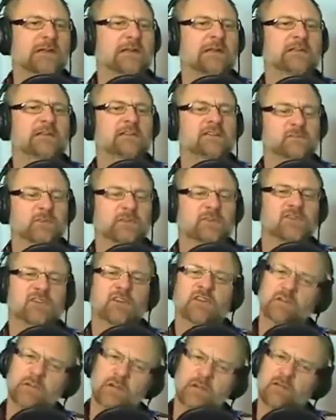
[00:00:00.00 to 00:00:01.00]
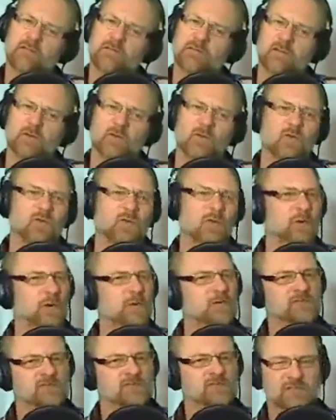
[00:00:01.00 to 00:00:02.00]
that's been sitting around for
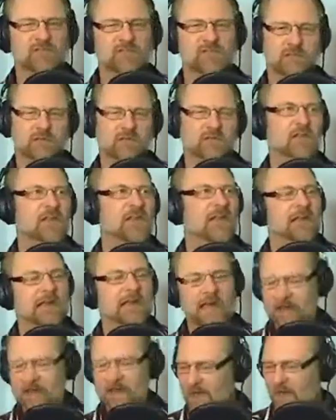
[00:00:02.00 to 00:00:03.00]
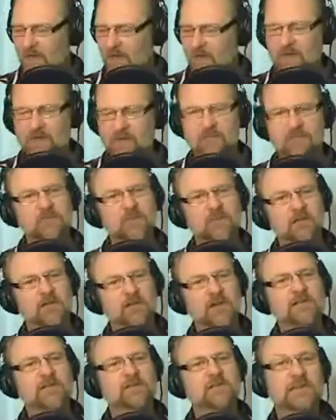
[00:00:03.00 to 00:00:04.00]
about 6 years and how to
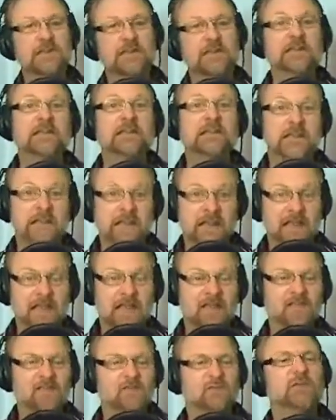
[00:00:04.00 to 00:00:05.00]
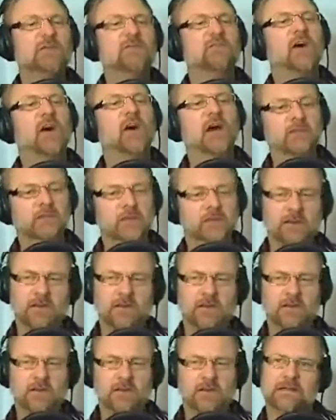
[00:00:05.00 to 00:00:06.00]
effectively clean the case, revive it,
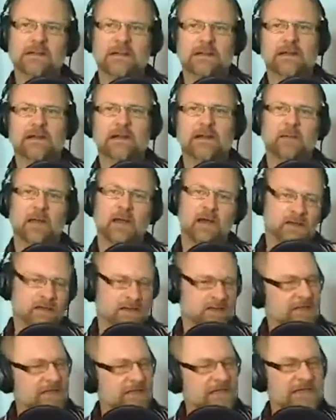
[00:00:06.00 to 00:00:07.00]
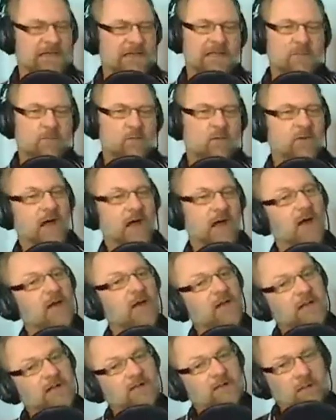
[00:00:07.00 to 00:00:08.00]
how to clean the keyboard, how
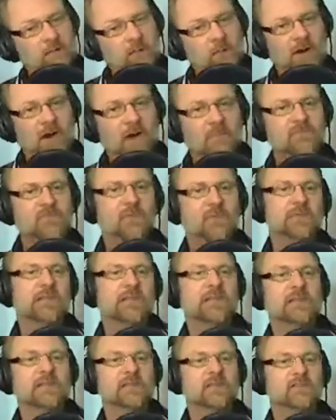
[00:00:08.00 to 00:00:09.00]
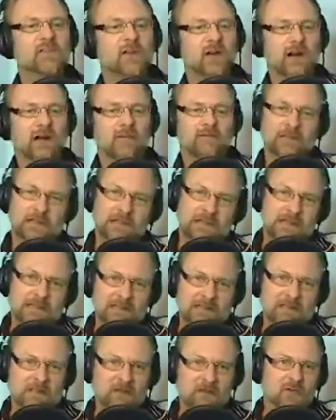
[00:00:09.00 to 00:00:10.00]
to even pop some of the keys off to get
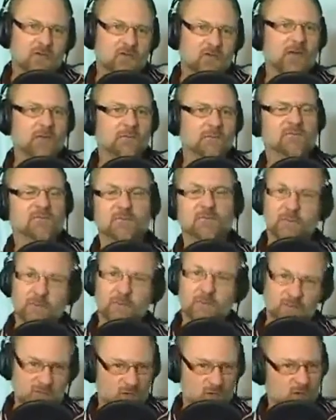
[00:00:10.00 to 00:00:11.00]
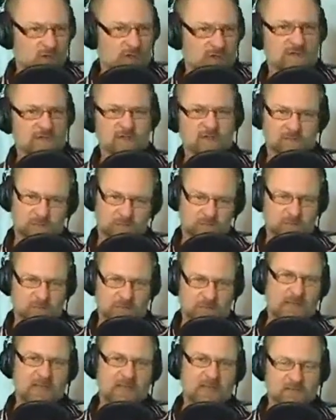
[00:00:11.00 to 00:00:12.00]
at the crumbs, you know, those cookies and
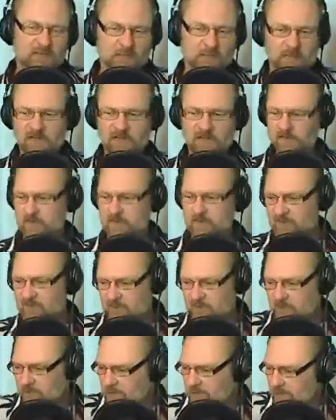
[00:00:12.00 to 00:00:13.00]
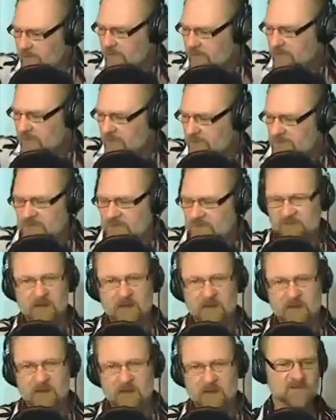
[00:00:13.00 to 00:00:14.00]
cakes and pastries and
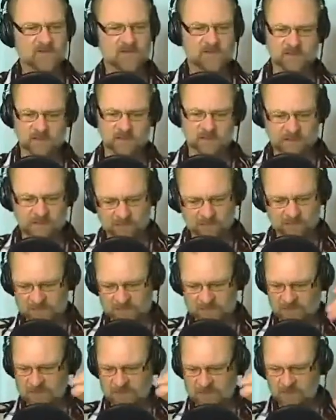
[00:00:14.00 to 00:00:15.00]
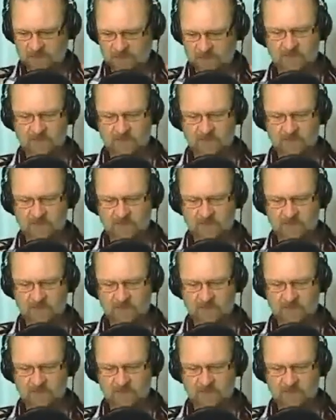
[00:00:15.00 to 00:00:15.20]
sandwiches that you love to eat